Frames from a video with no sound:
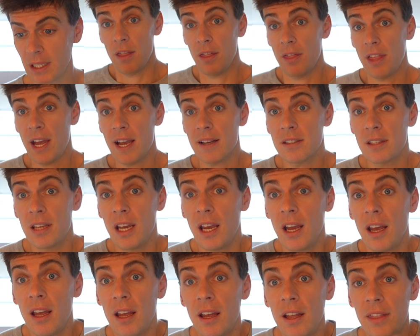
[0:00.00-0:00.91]
That's
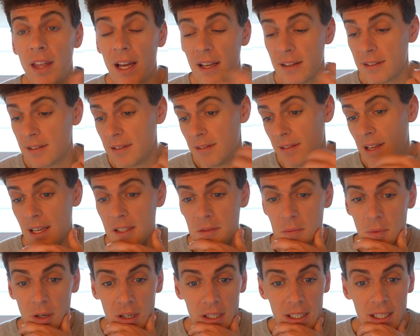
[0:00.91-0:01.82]

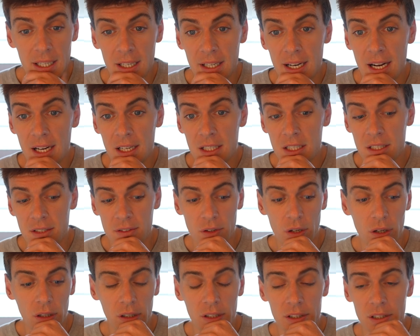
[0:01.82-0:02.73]
my little analysis
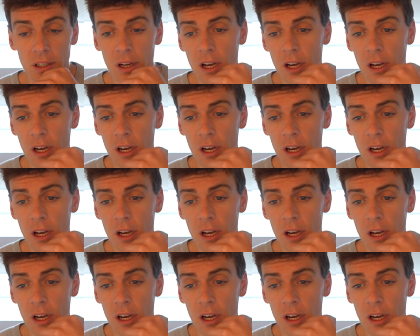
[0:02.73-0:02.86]
of hookless.